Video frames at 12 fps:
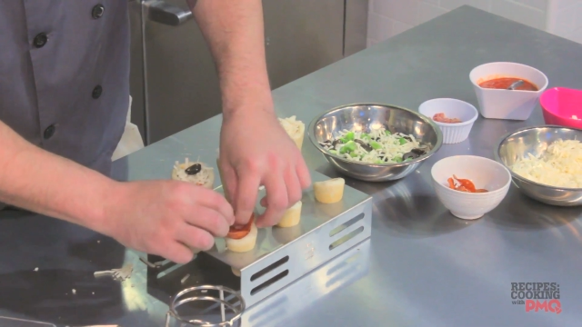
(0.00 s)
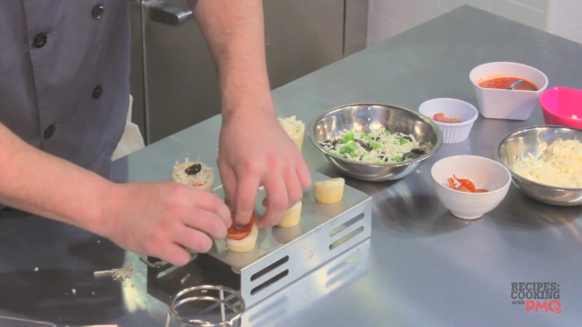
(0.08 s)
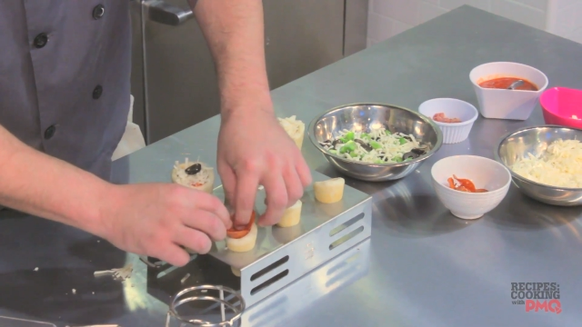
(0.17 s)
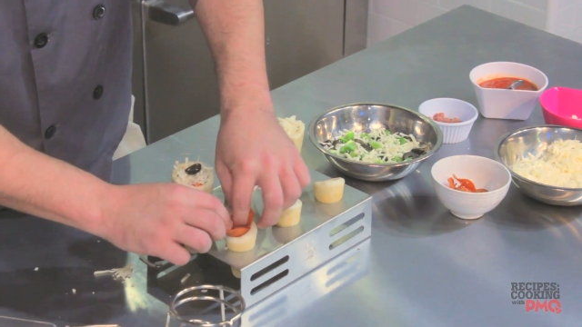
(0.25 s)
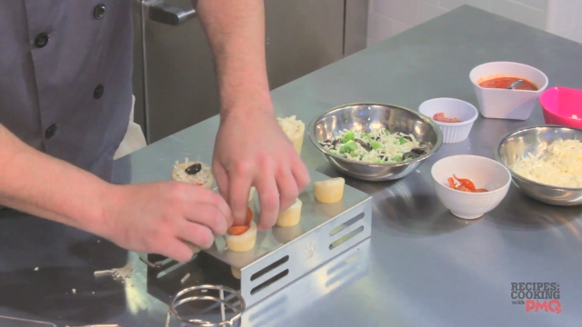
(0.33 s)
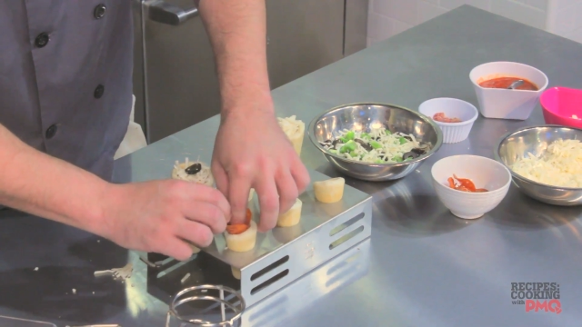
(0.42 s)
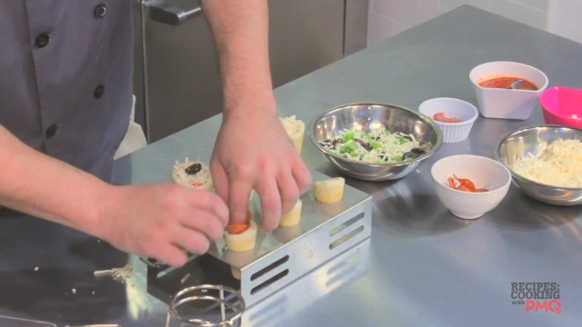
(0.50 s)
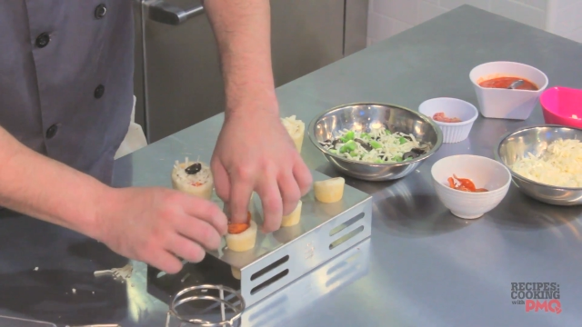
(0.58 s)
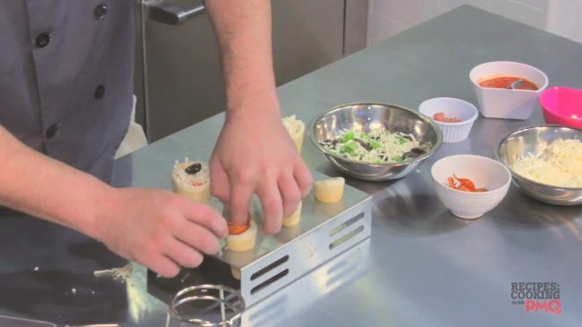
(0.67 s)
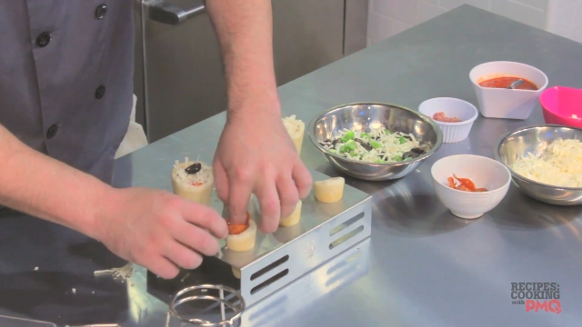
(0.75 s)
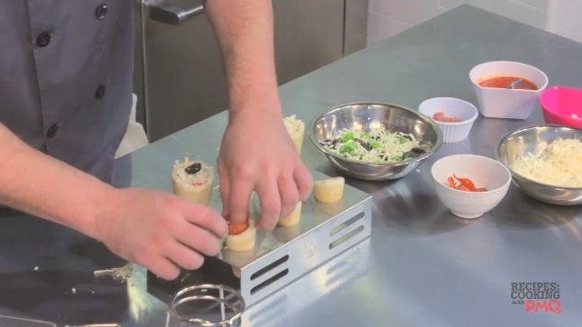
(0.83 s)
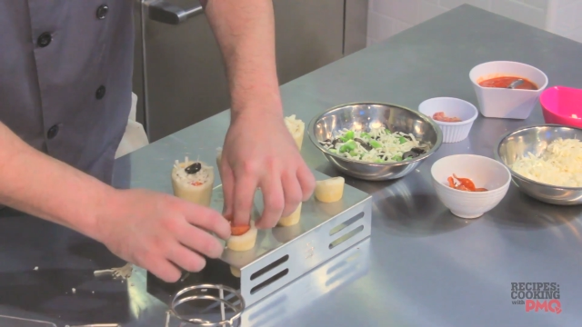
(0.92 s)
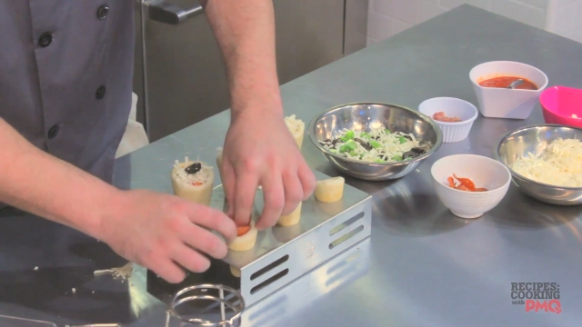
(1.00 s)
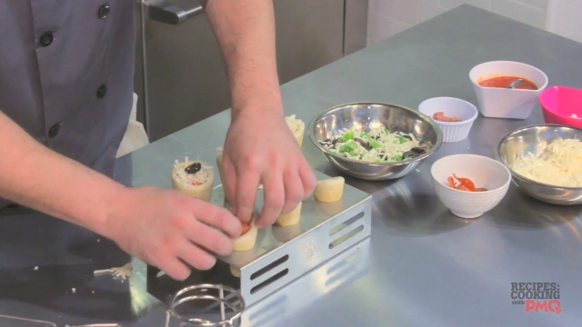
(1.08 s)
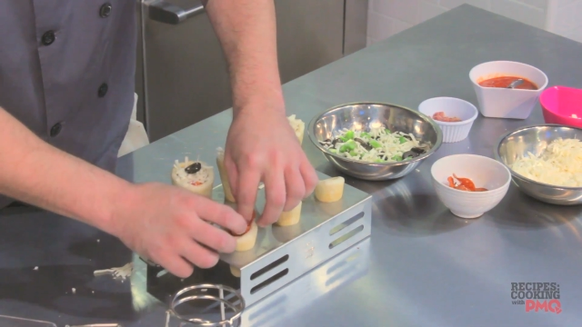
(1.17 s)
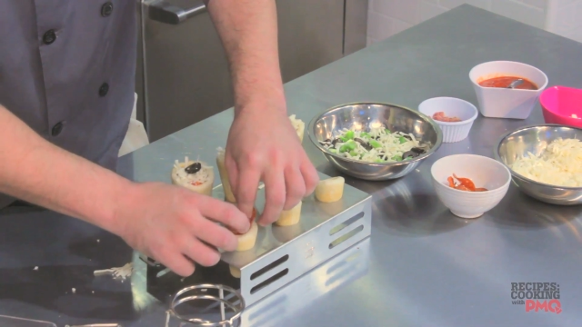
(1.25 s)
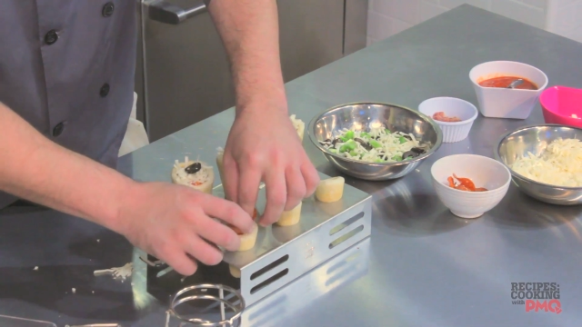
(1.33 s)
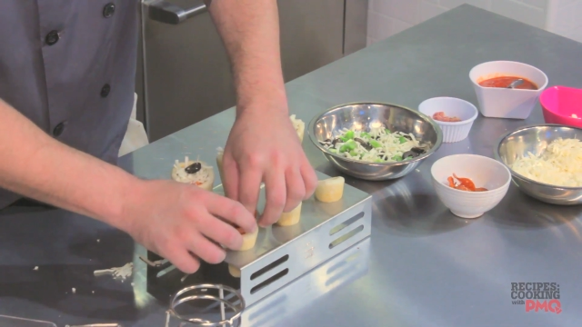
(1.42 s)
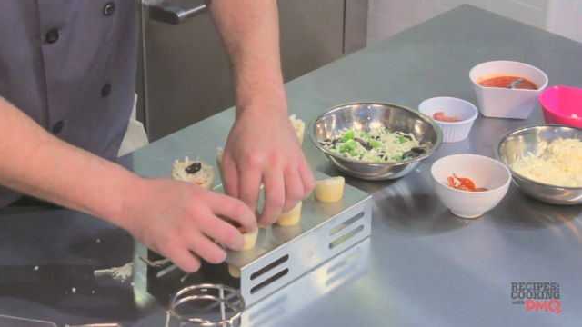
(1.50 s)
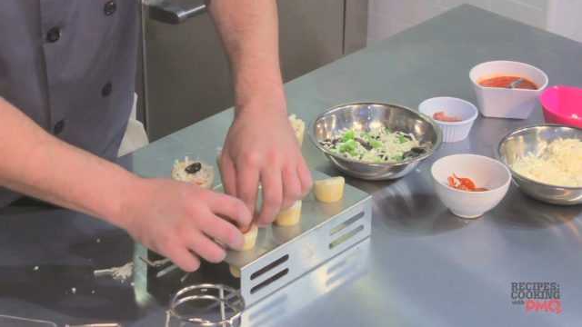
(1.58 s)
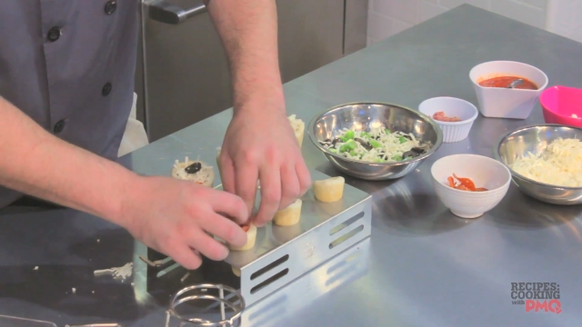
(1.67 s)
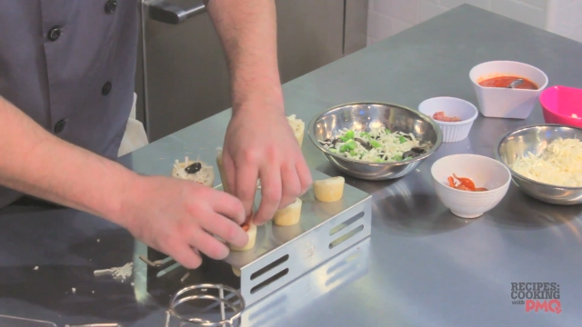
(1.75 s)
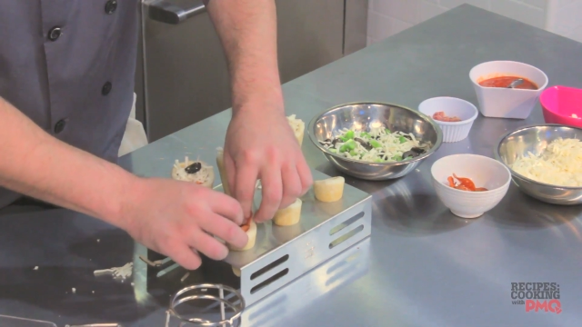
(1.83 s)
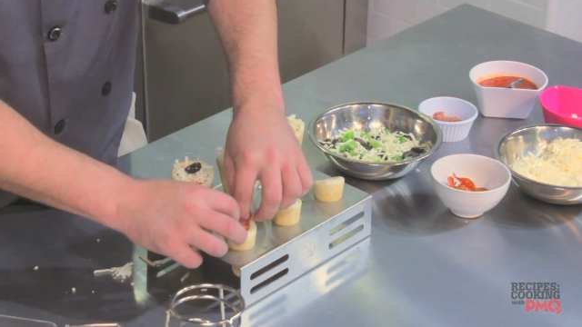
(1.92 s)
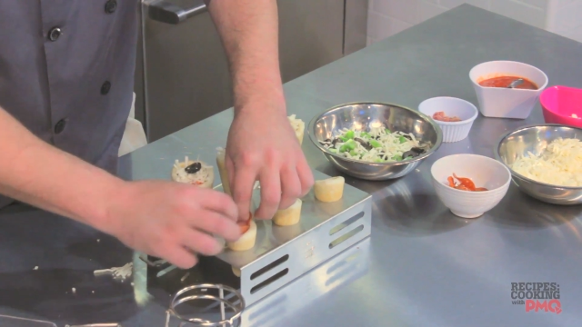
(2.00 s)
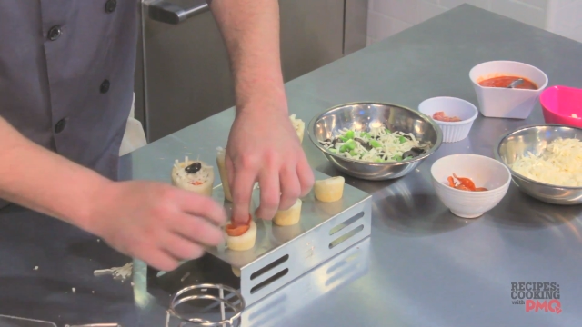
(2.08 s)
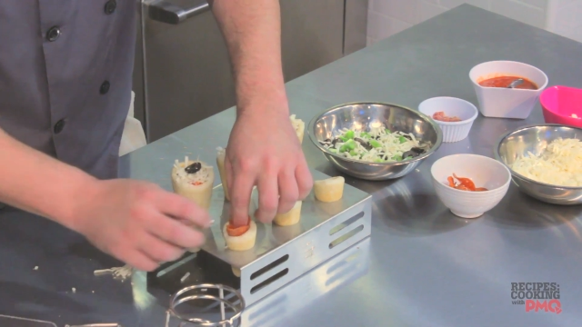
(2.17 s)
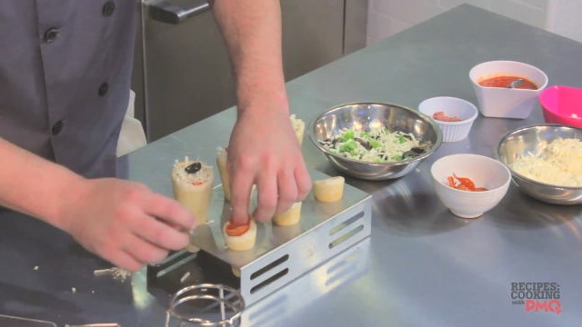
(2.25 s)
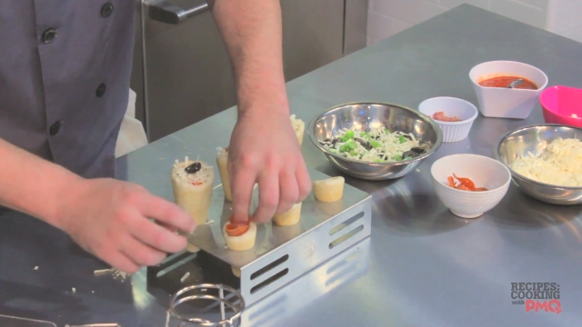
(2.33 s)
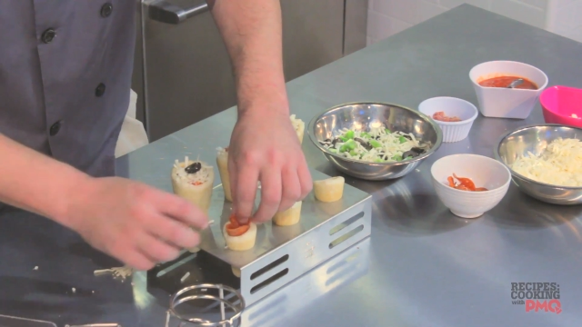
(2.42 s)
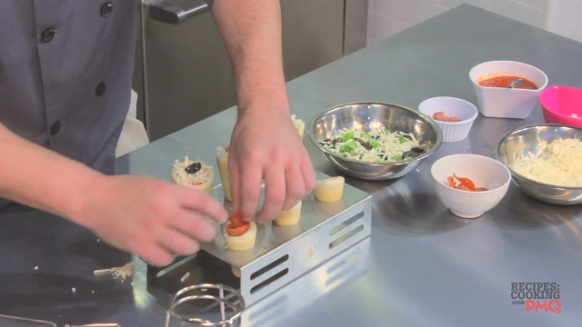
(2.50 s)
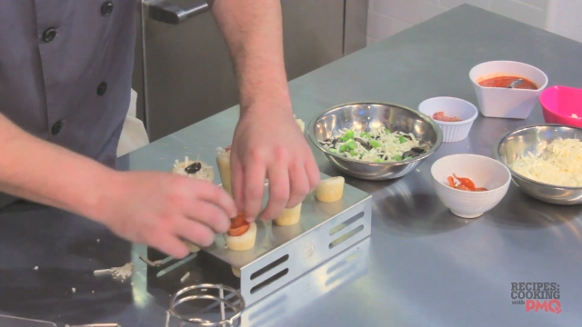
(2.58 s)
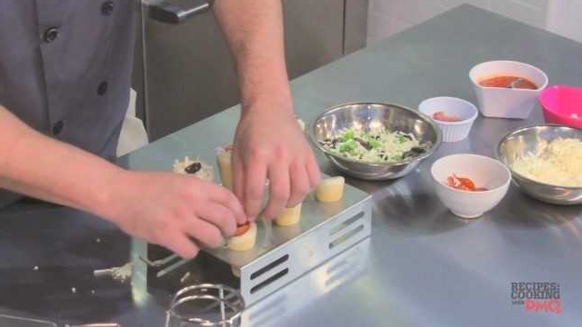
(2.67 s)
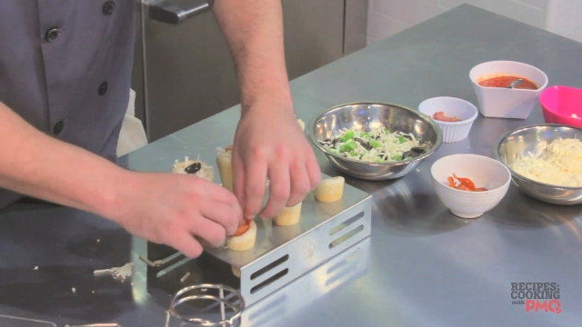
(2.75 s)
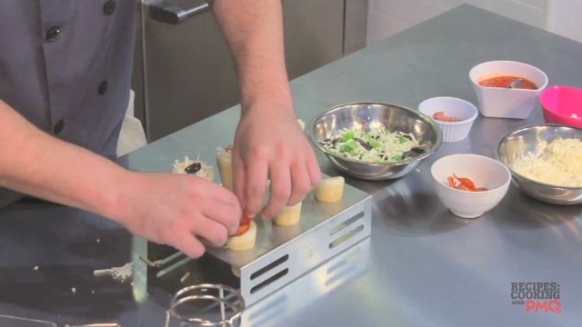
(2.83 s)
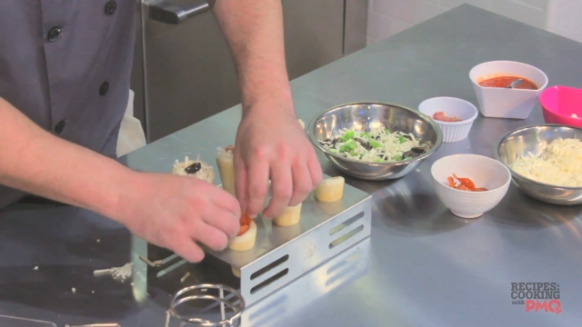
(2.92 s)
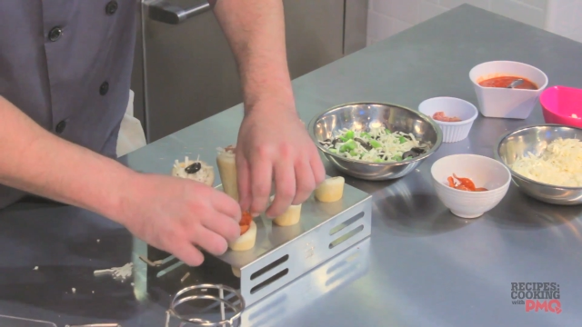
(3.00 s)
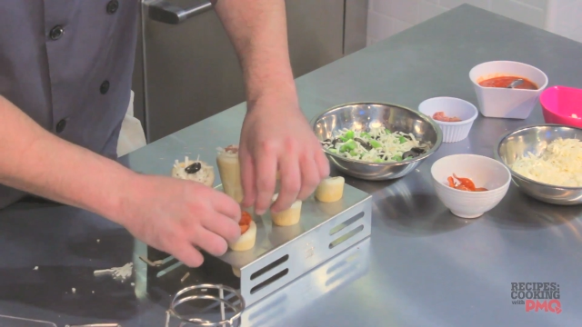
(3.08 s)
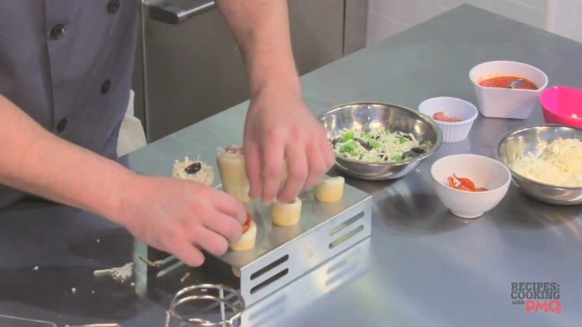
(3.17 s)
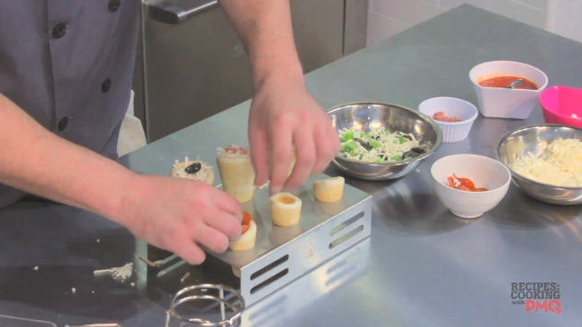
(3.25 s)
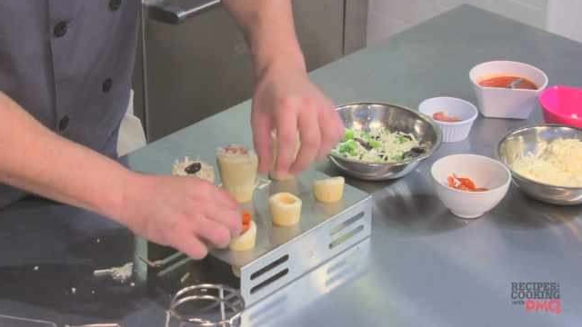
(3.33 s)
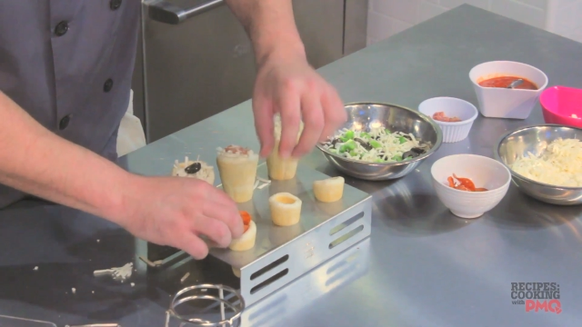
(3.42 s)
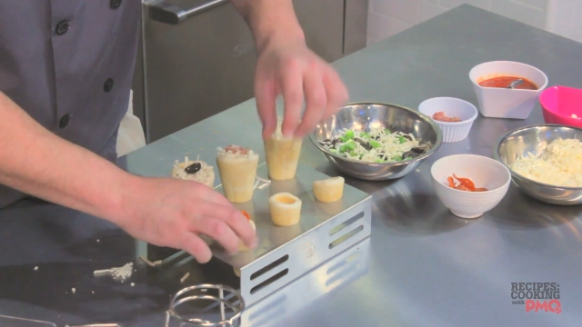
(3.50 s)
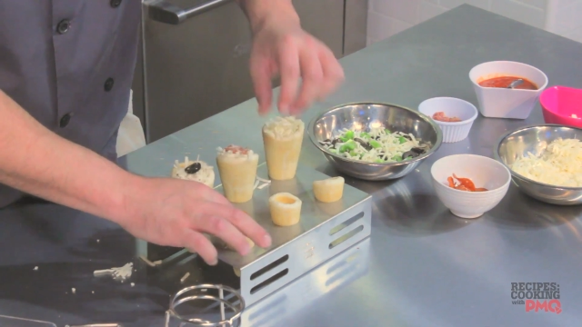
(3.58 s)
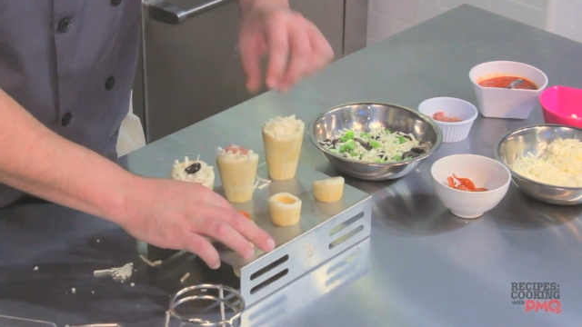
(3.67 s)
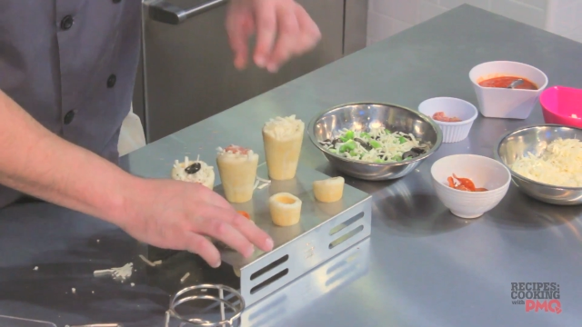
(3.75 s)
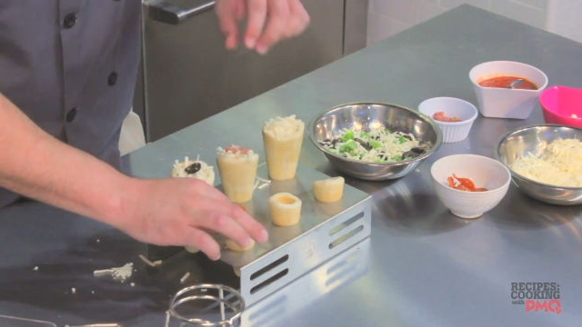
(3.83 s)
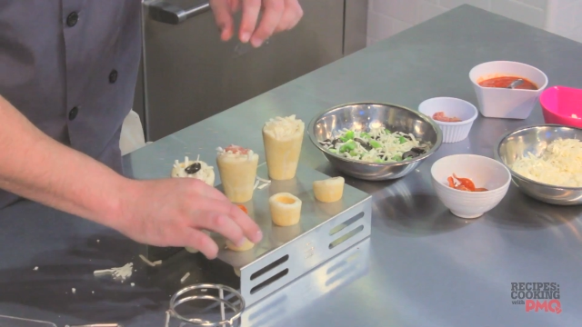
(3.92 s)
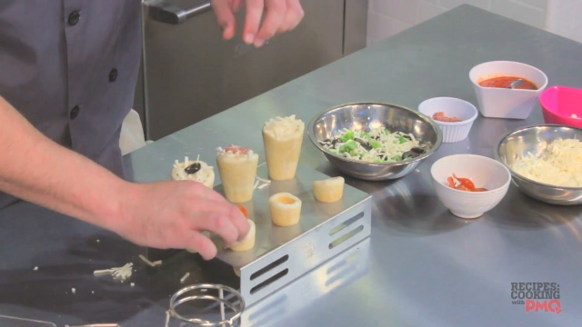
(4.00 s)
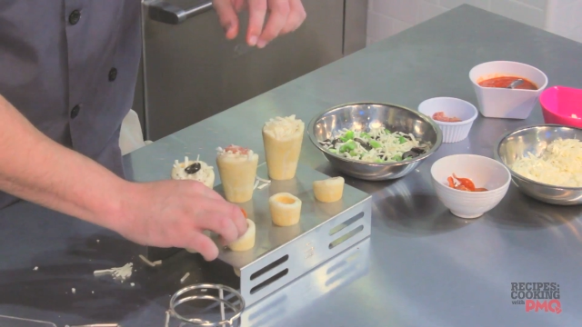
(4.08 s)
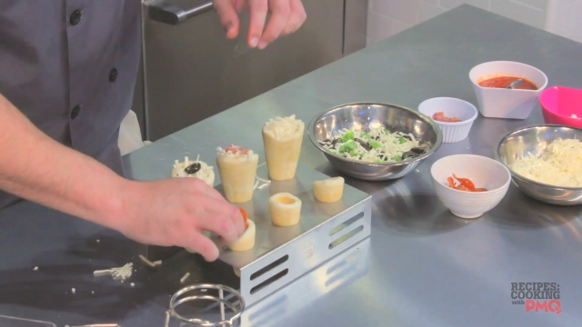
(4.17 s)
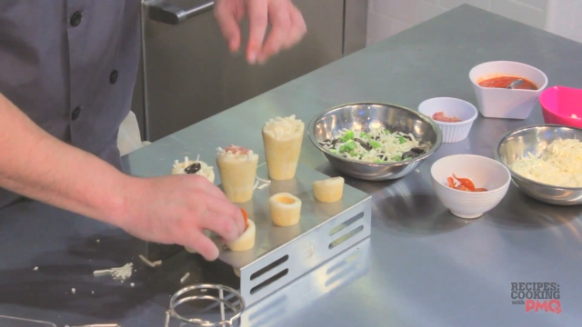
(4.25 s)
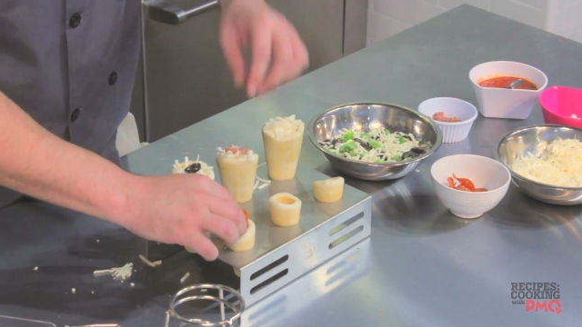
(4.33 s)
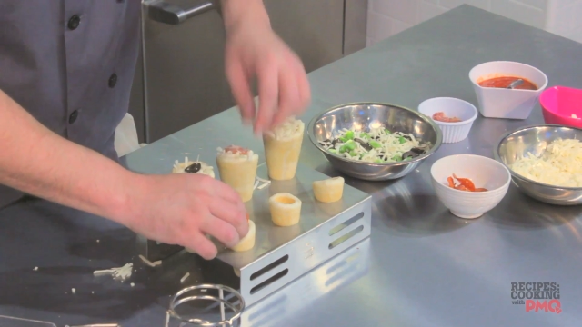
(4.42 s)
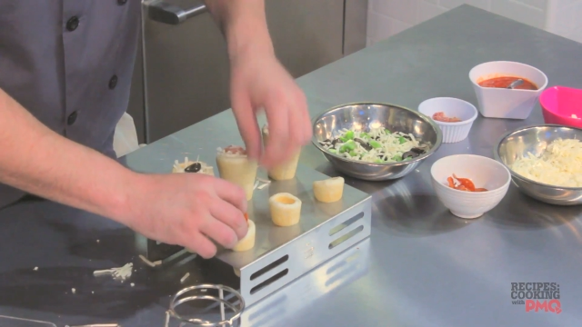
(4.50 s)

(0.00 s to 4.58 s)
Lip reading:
[unreadable: no face in view]